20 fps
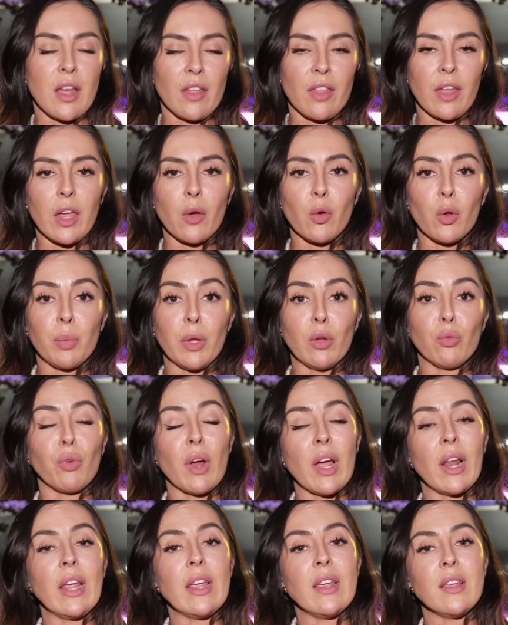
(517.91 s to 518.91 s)
I think it would be
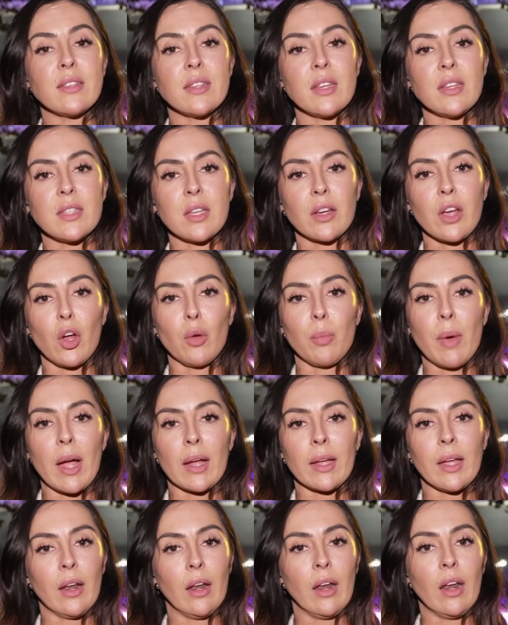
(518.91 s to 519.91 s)
really easy to go
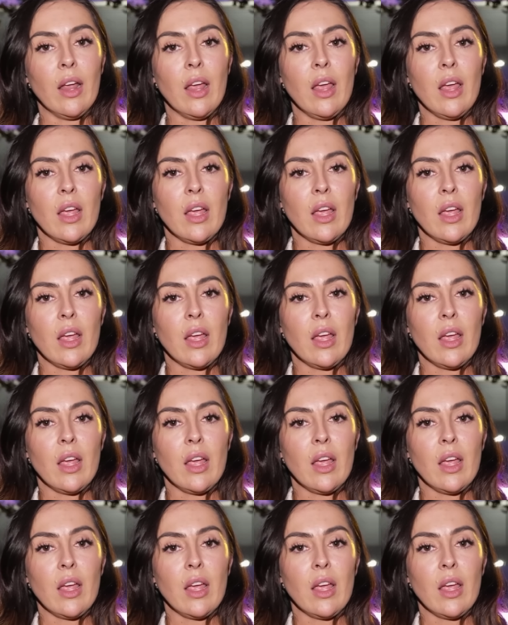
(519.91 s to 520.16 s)
back and,